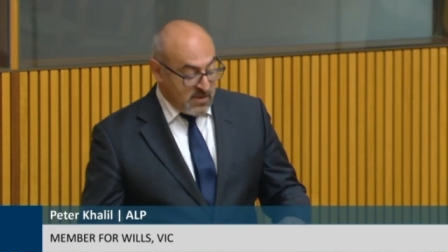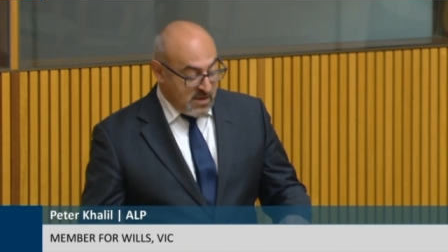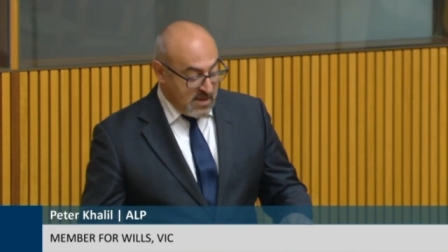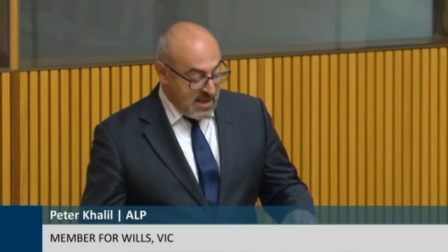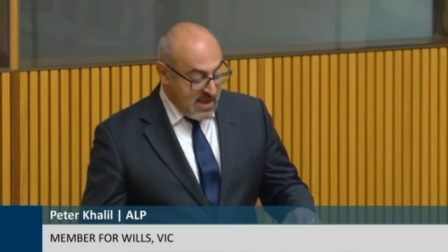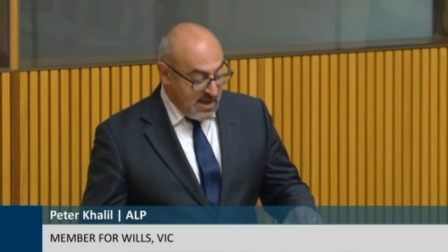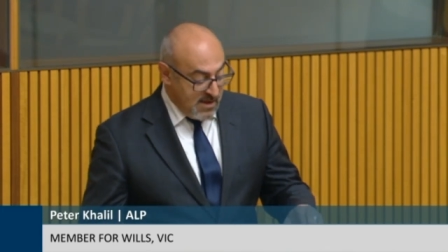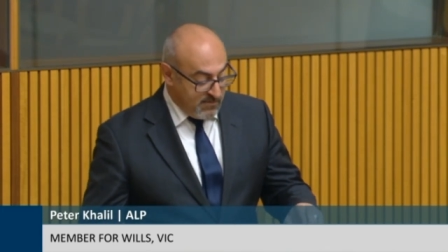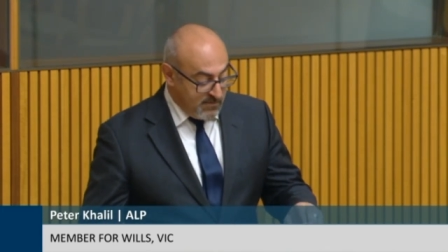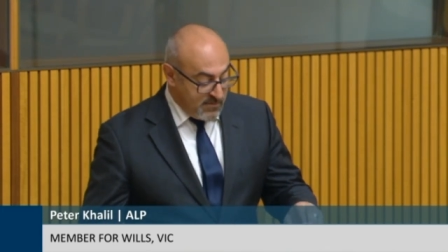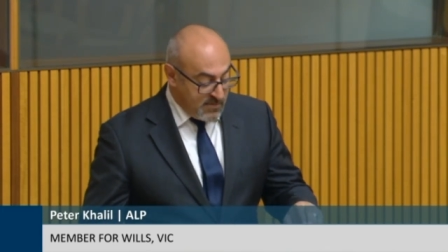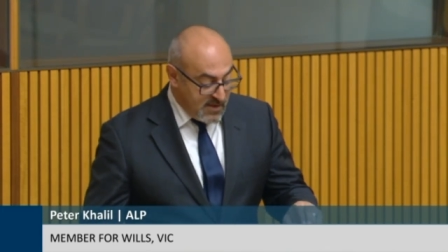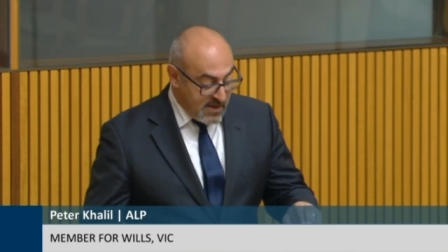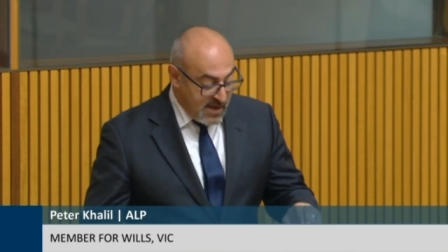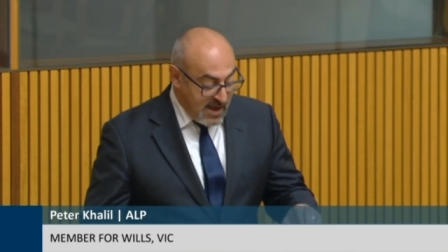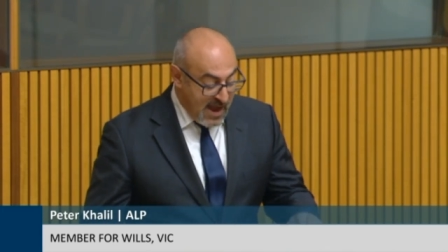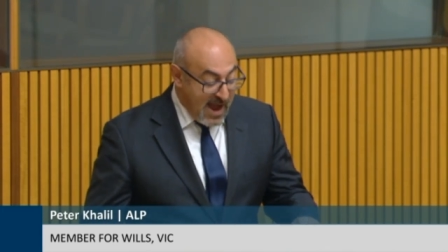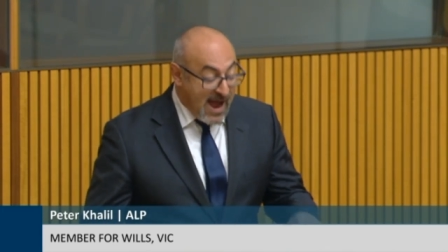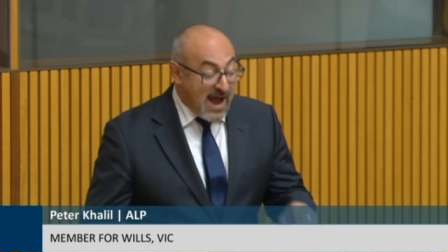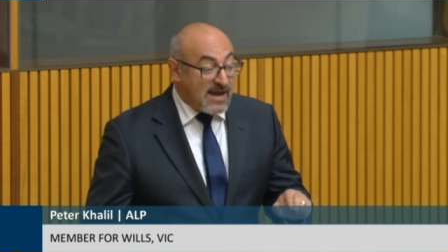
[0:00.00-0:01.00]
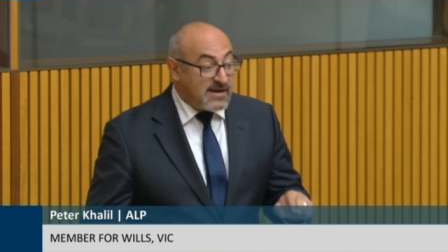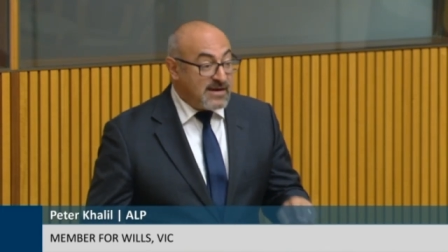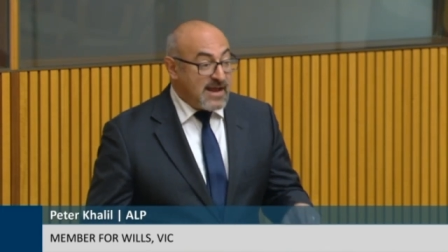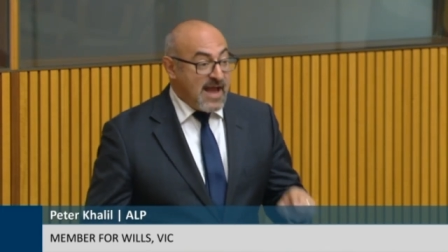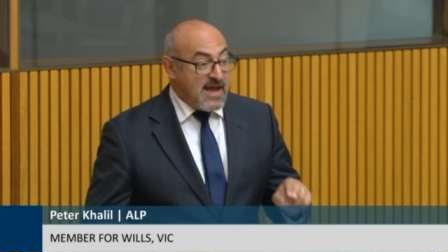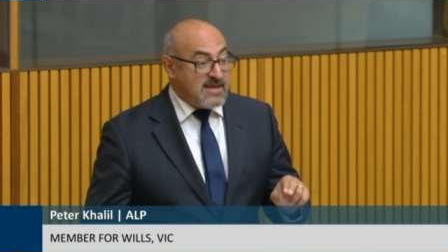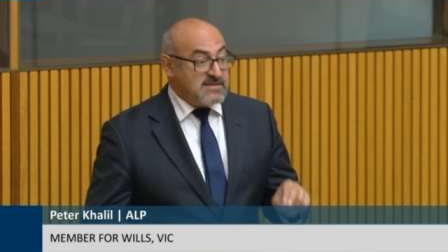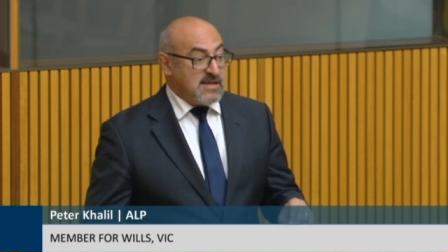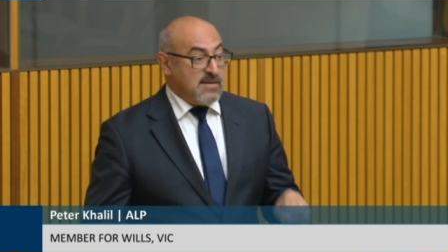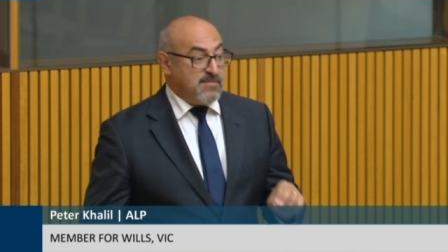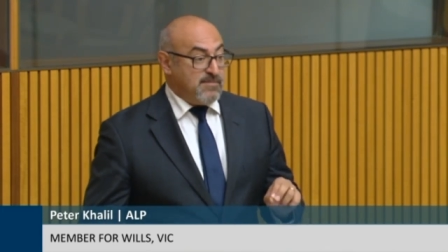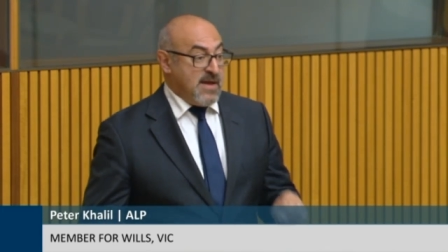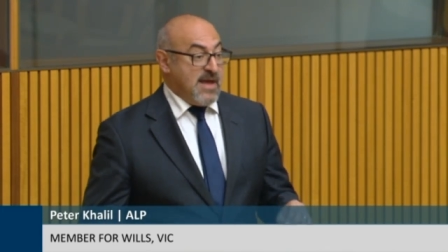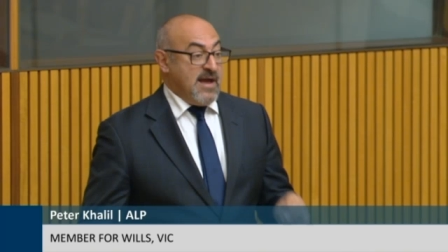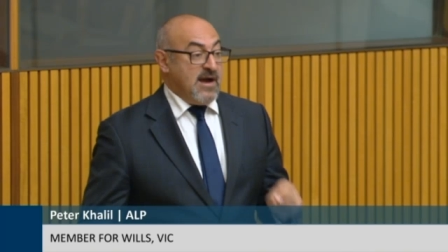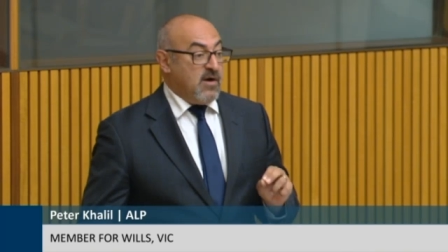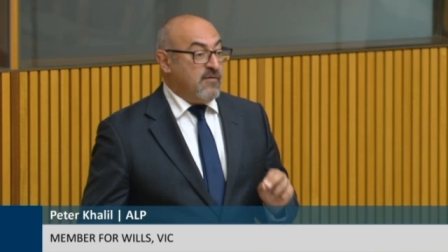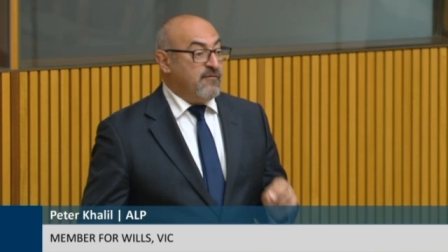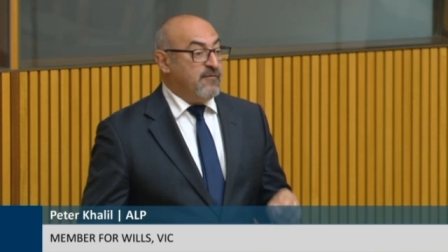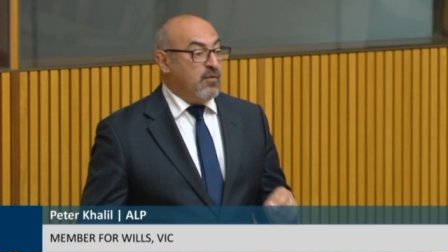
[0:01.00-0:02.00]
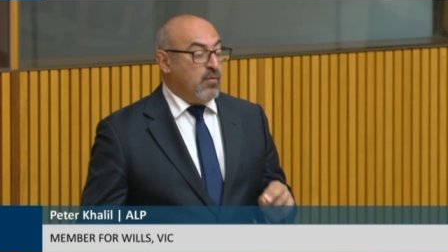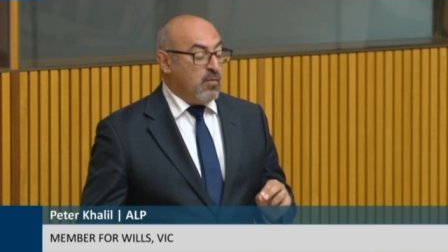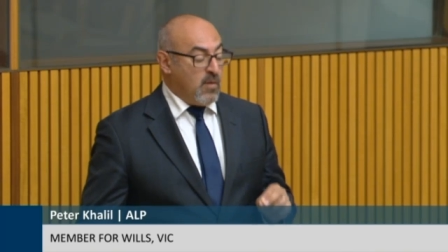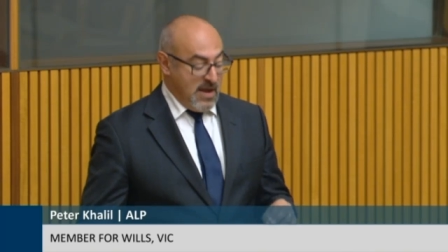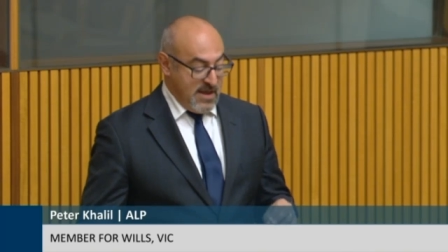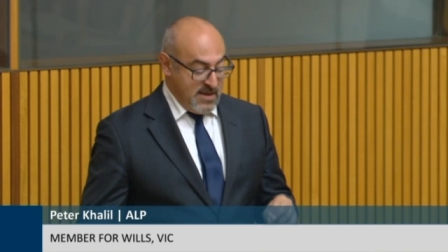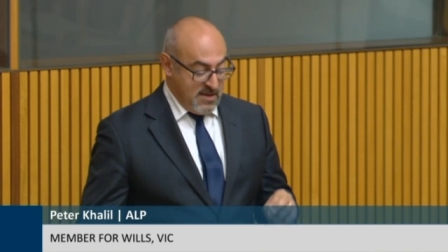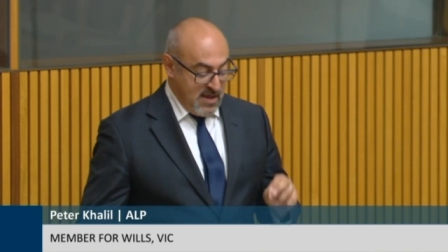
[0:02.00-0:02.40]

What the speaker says: Art has a powerful way